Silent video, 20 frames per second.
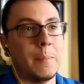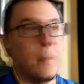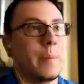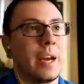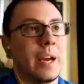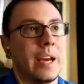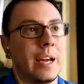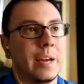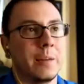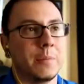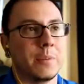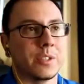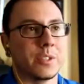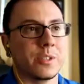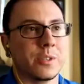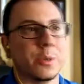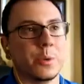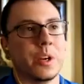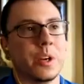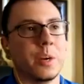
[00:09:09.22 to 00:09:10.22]
Maybe I am
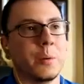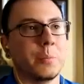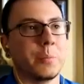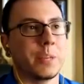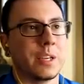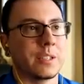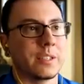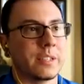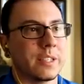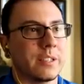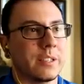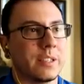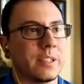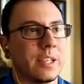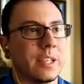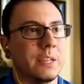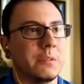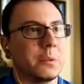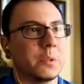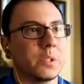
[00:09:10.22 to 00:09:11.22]
just too dumb, because the,
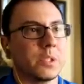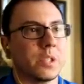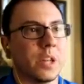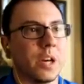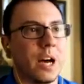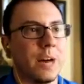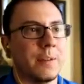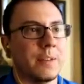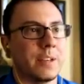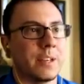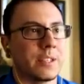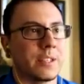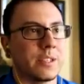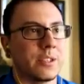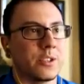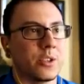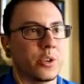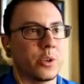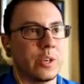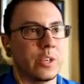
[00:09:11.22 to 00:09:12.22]
the, it was the
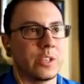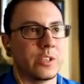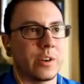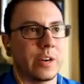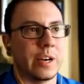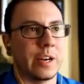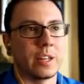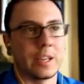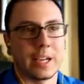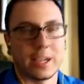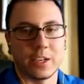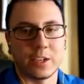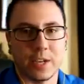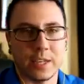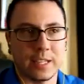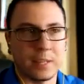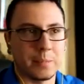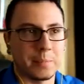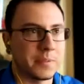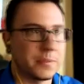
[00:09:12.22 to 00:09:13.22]
obvious choice, right? Like, I
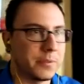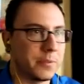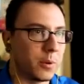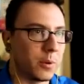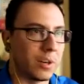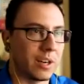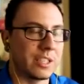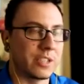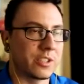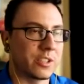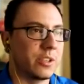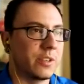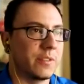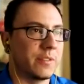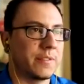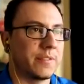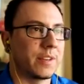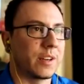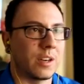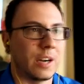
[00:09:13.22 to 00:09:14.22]
tried that before. I just
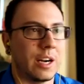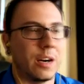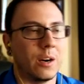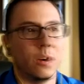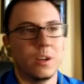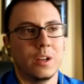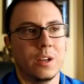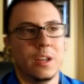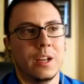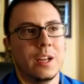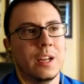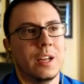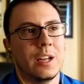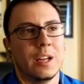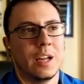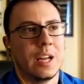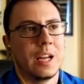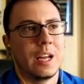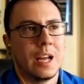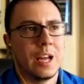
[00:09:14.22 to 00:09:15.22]
couldn't figure out
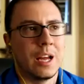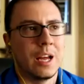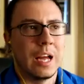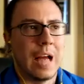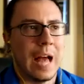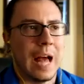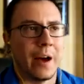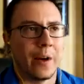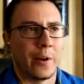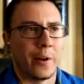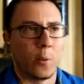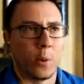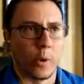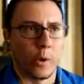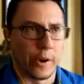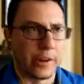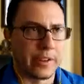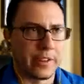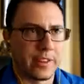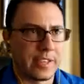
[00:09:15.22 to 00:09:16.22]
how to
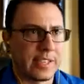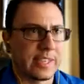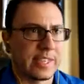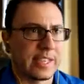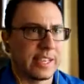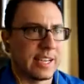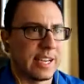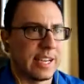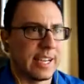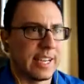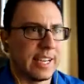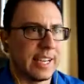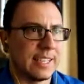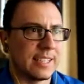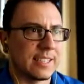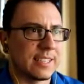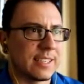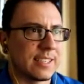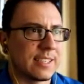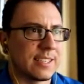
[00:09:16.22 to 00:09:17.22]
work this thing, I
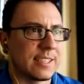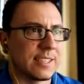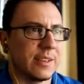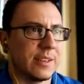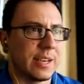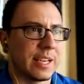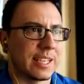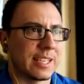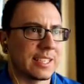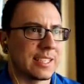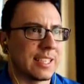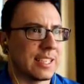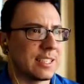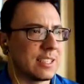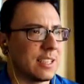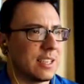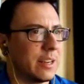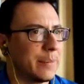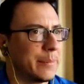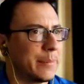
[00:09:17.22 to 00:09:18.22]
guess. So I guess
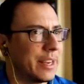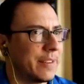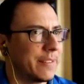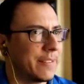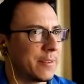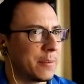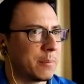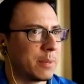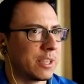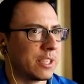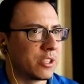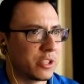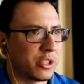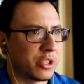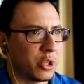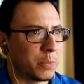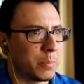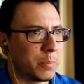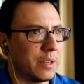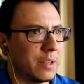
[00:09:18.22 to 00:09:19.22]
that's on me for being
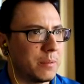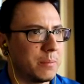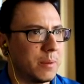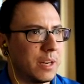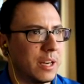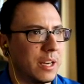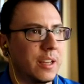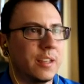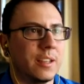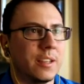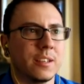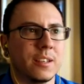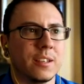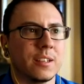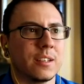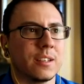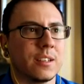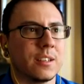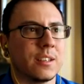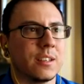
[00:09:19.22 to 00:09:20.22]
stupid, but
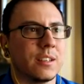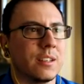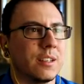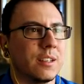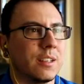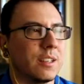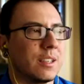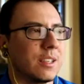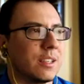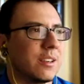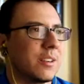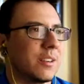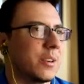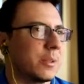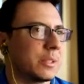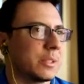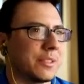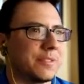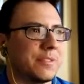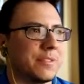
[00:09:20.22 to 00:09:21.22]
I don't
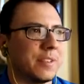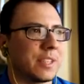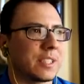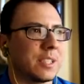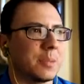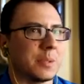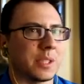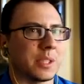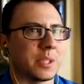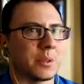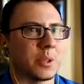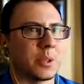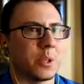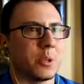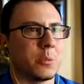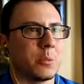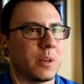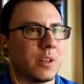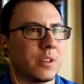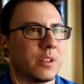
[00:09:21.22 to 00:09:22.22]
know what the fuck's up with the
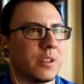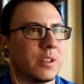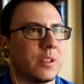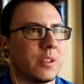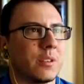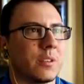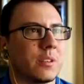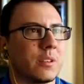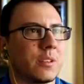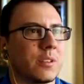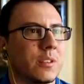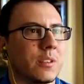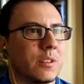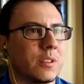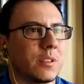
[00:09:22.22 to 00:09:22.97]
crowbar, though.